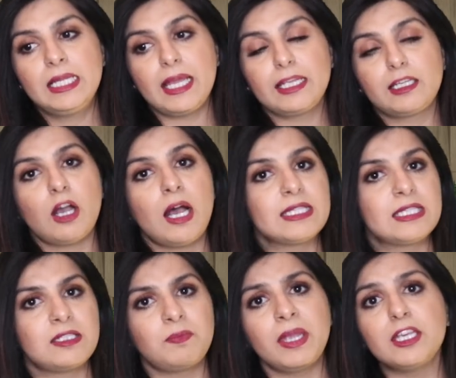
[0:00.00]
like
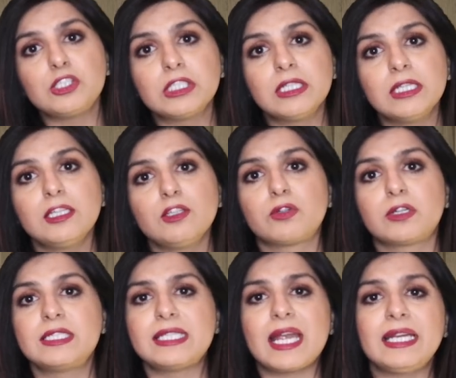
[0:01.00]
constipation
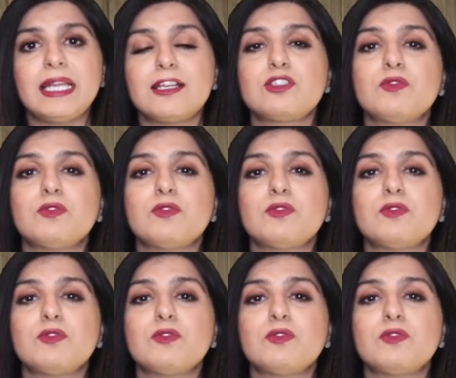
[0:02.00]
or diarrhea.